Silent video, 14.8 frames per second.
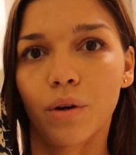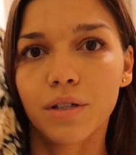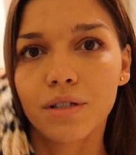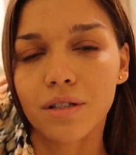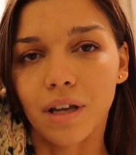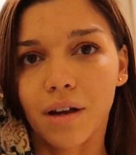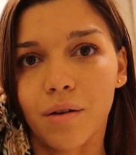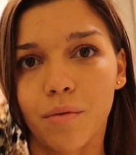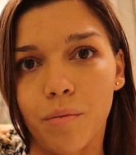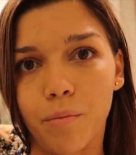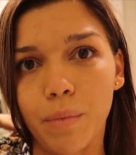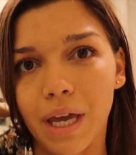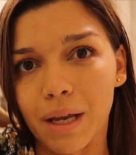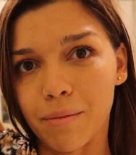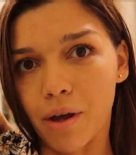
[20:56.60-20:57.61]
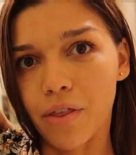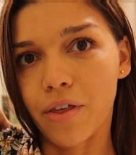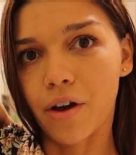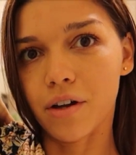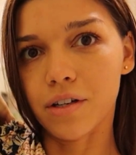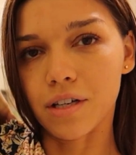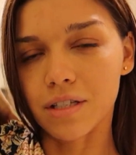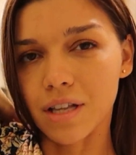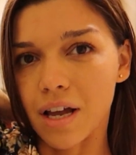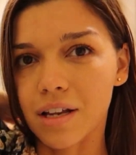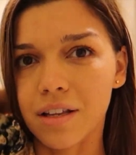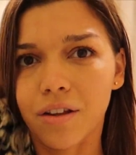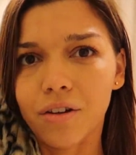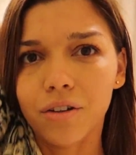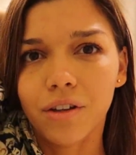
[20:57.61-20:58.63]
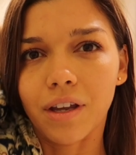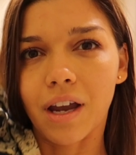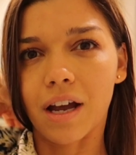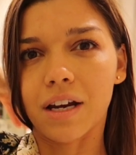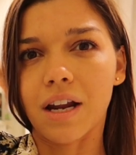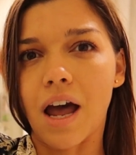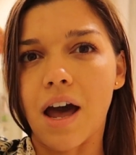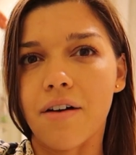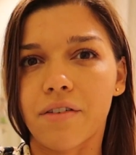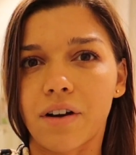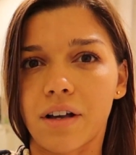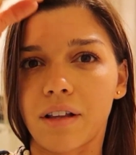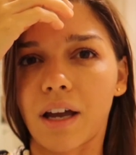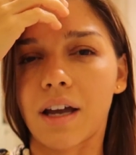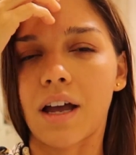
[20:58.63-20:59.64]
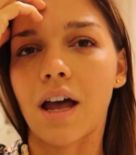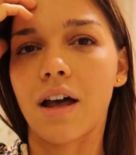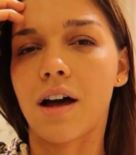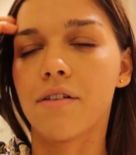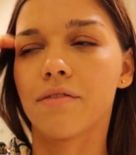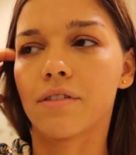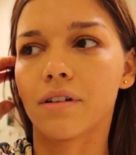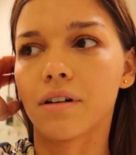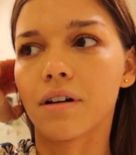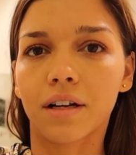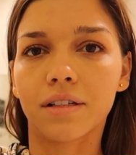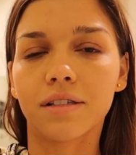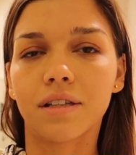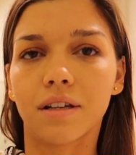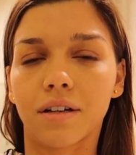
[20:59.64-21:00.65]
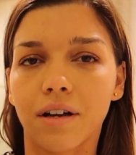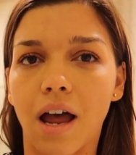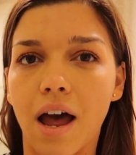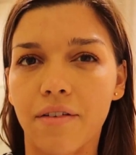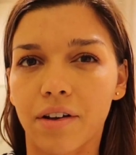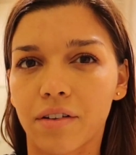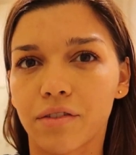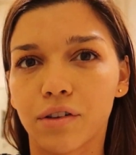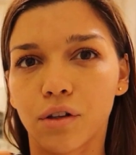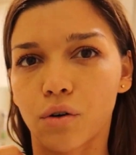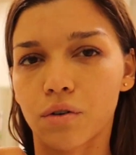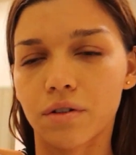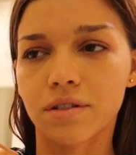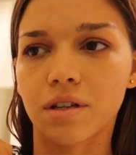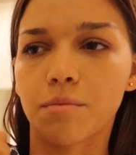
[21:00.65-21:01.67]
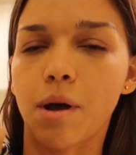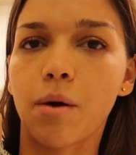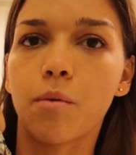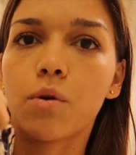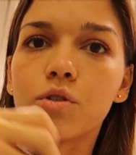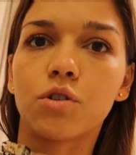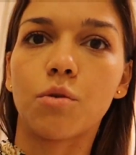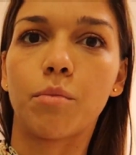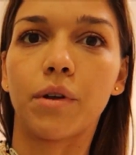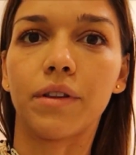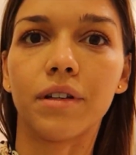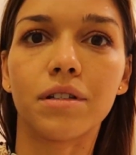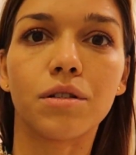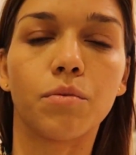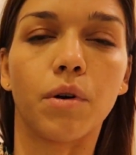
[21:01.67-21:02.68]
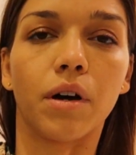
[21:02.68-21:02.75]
is like me in my 30s, I don't think I ever considered having florals in my wardrobe, but this